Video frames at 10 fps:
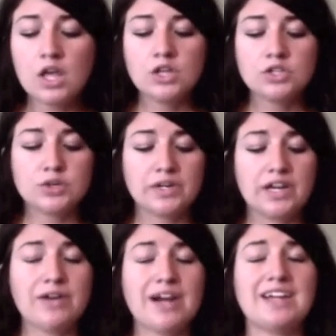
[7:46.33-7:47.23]
So we
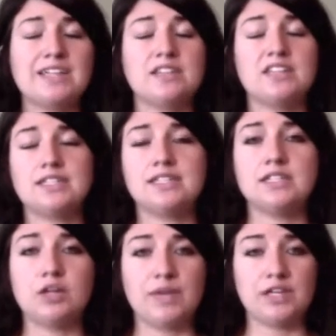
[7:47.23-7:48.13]
need to recognize that this is
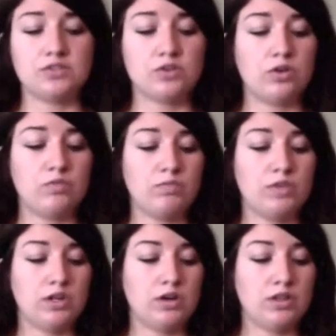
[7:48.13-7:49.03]
still being
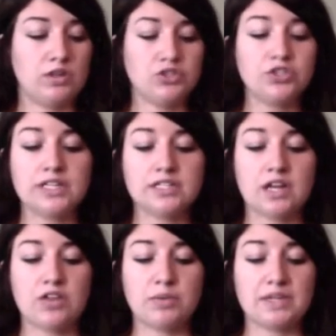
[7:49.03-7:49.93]
sold, in the streets
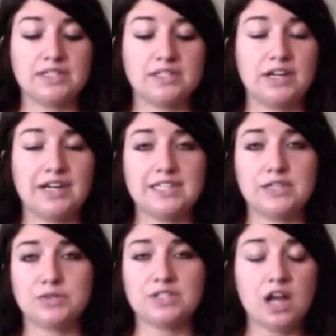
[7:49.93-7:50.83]
and other places in the United
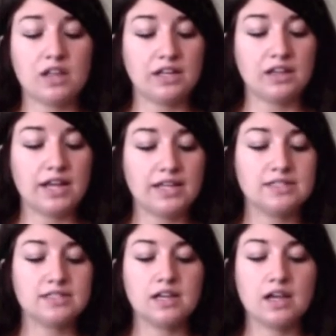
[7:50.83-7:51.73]
States where it's not
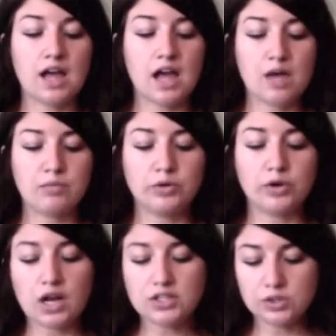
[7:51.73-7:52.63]
legalized.
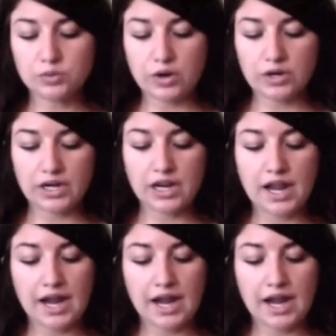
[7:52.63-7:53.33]
Rook also quoted